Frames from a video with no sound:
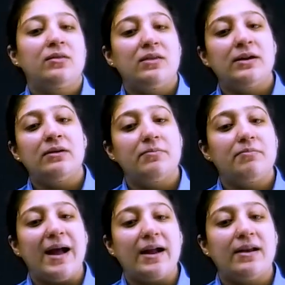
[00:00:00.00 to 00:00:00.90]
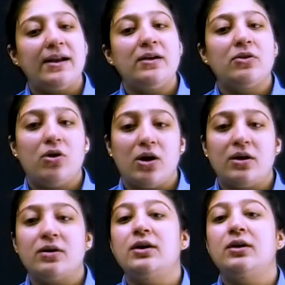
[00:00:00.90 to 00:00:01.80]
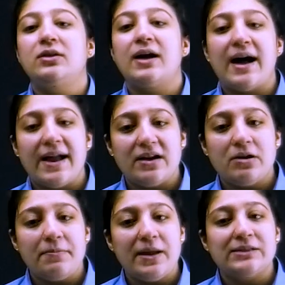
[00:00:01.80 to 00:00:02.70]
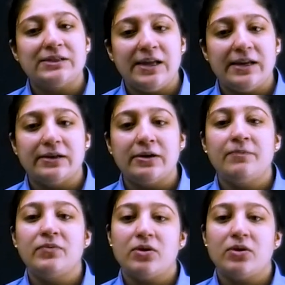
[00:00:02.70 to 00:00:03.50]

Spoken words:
the magnet or the iron piece here